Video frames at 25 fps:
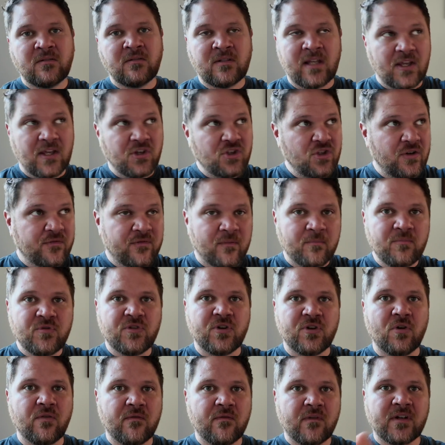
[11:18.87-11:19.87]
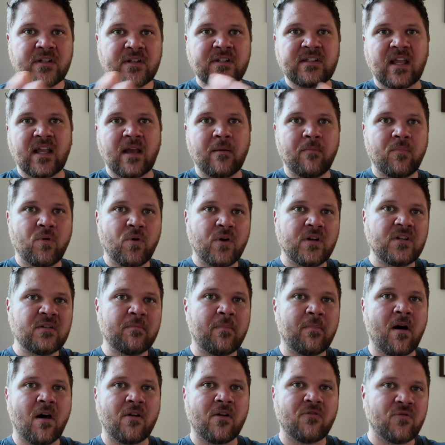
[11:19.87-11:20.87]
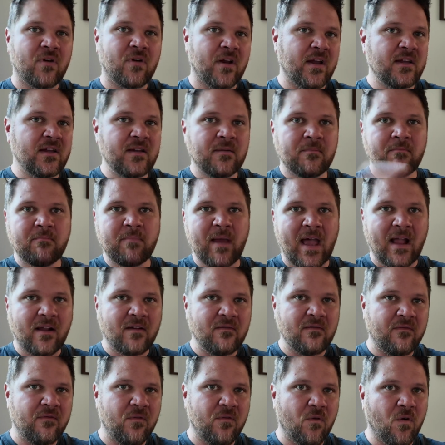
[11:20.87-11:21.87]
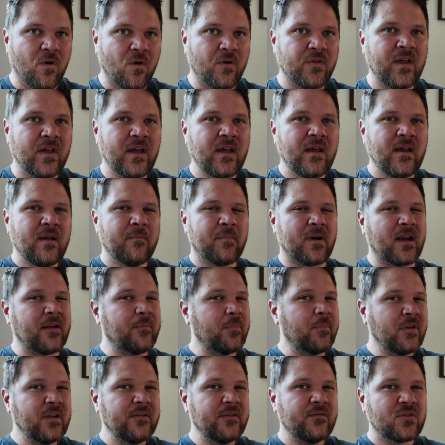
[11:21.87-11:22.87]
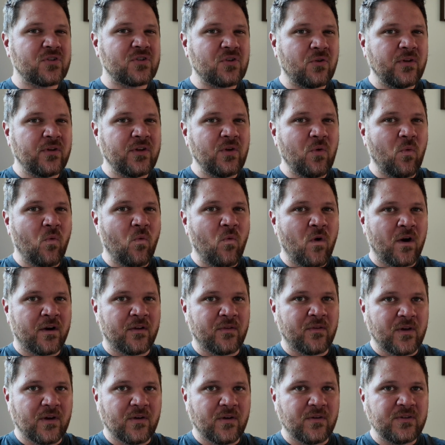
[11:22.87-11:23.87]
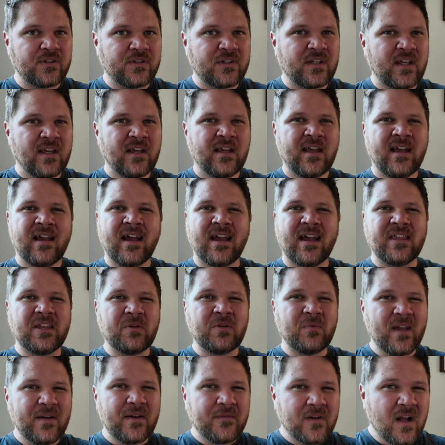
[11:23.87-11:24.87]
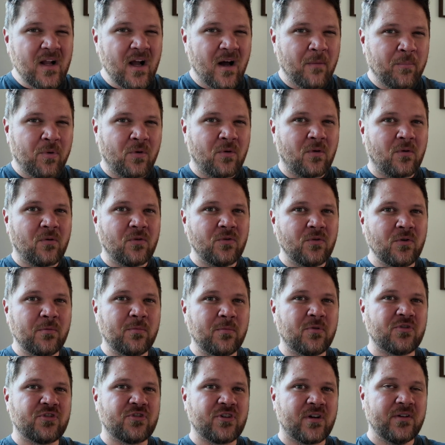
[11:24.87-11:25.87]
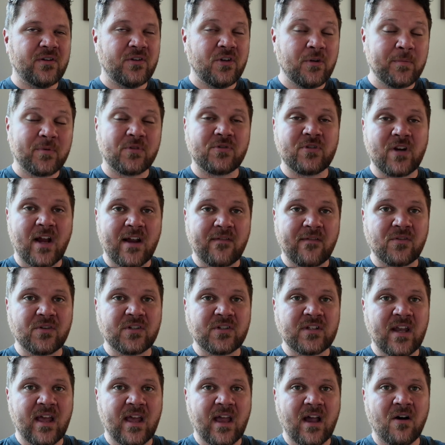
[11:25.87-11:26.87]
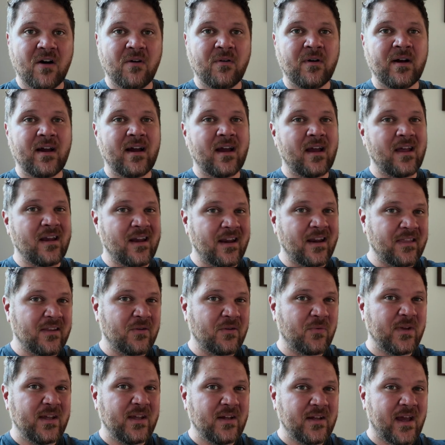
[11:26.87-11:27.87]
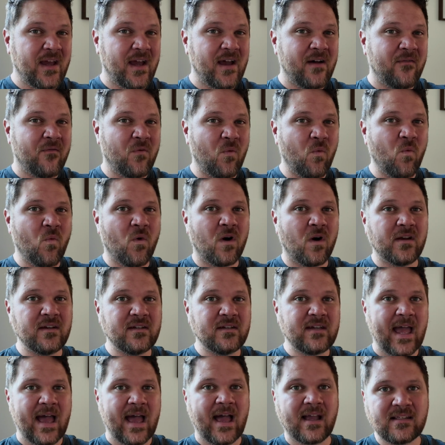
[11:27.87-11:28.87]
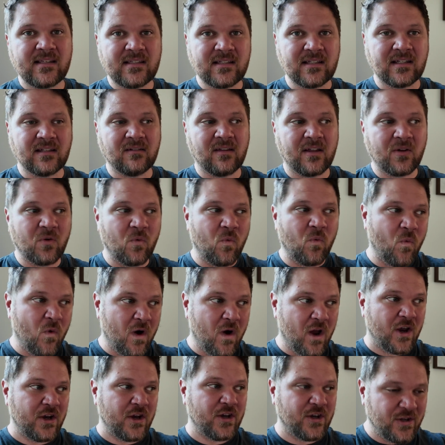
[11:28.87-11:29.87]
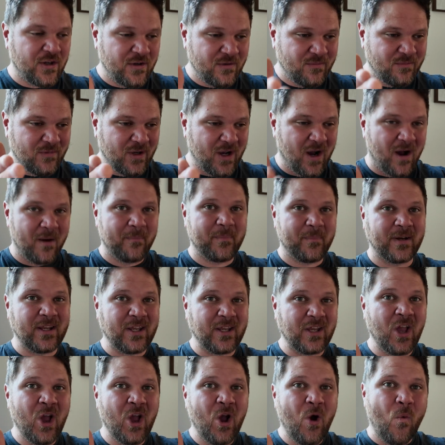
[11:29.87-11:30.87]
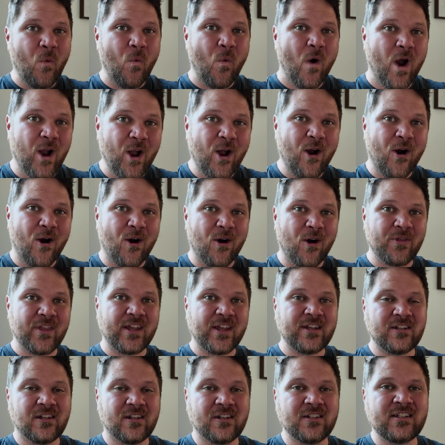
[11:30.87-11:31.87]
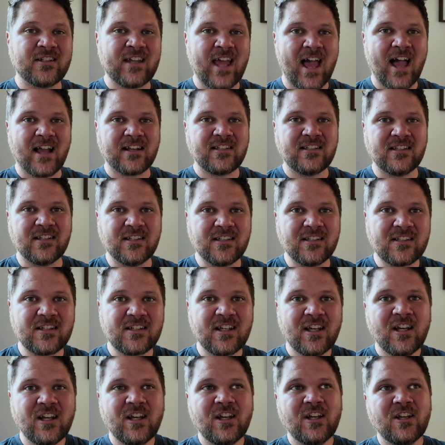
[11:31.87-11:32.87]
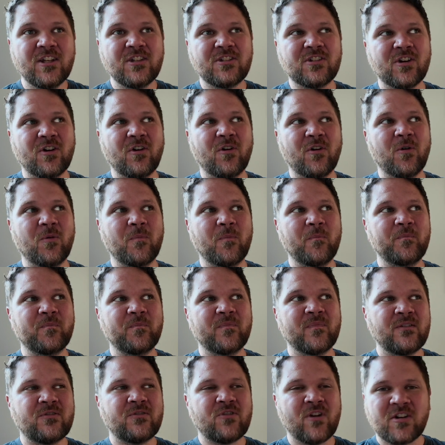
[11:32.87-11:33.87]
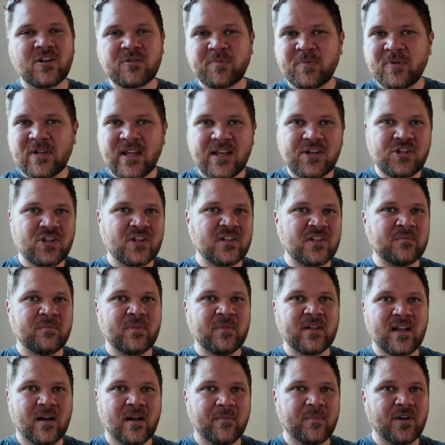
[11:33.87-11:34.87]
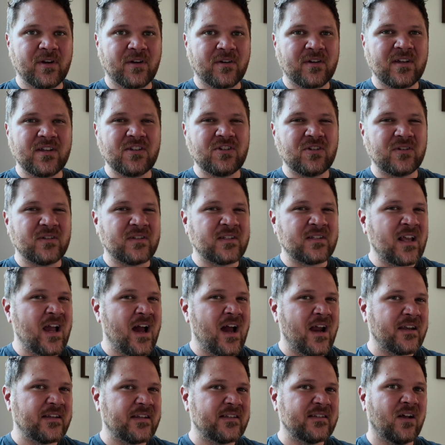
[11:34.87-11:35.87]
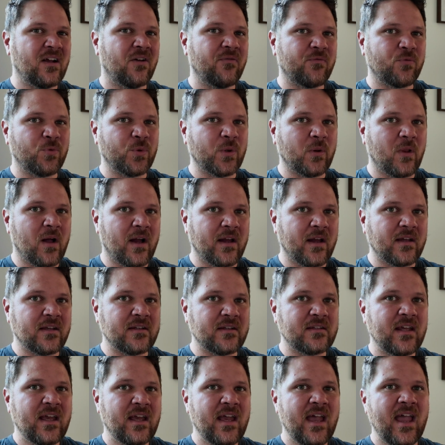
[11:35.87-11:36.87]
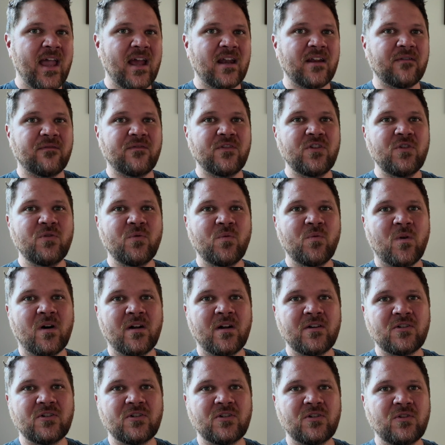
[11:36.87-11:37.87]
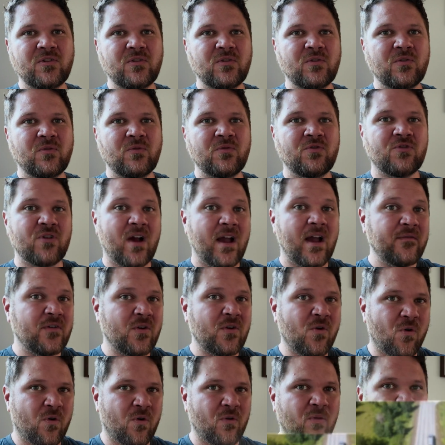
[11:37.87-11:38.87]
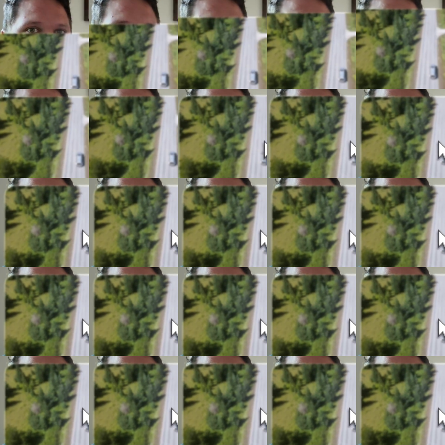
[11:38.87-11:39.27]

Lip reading: takes you from Dover to Sandpoint to Oreille and back and forth. But I believe there's only one of those. I think we have a couple Uber drivers now, and I think we have one taxi, like one company, one car that does taxis. So transportation is big up here because it's kind of self-reliant. And if you want to drive to Coeur d'Alene, if